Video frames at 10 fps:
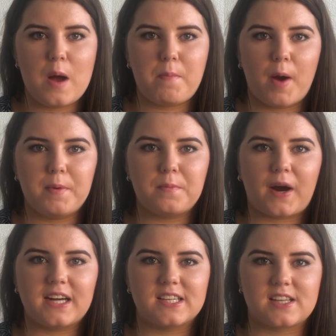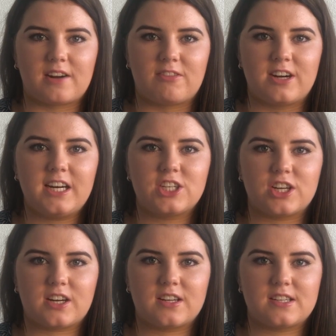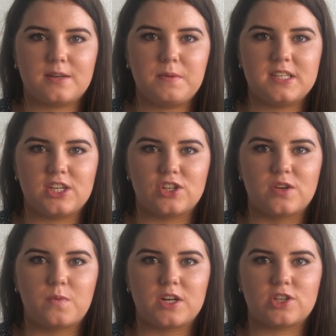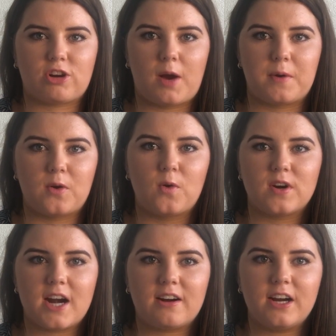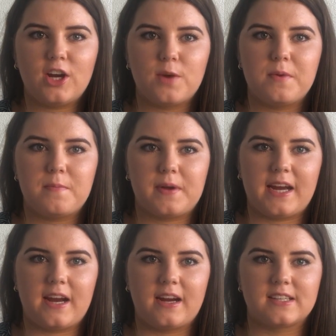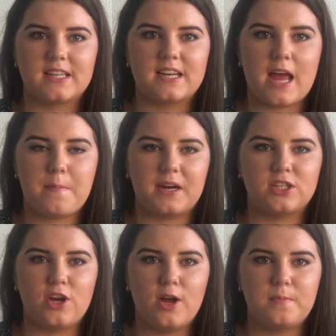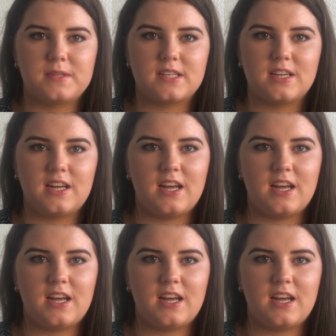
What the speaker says: Pope embraces ironic juxtaposition when describing ordinary human beings in epic terms,